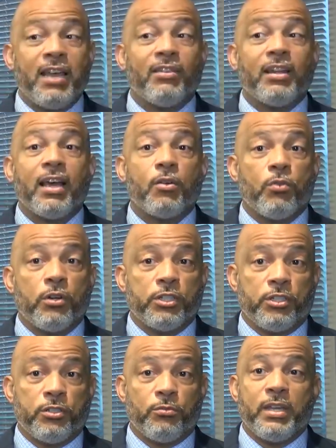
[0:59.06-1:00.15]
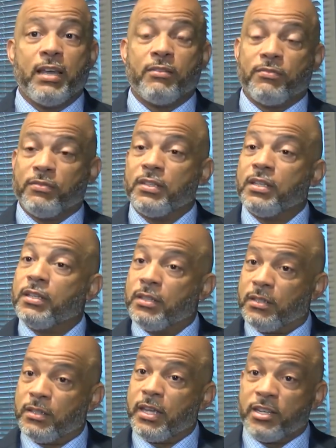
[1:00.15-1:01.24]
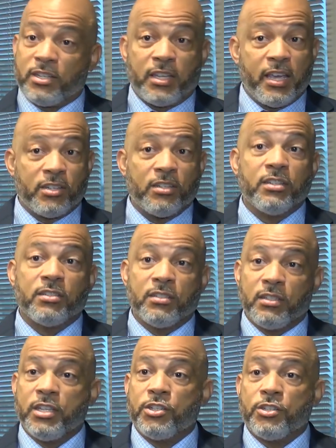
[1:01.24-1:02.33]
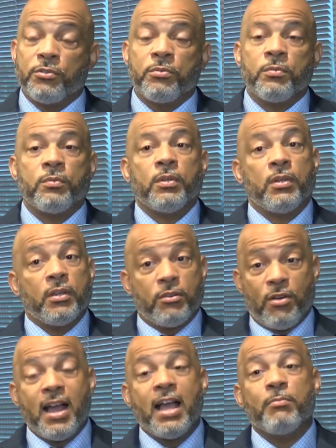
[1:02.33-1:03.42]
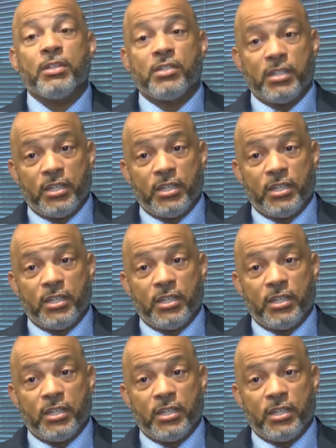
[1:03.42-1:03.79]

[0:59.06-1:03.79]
have a lot of work to do. We have education is an issue, crime is an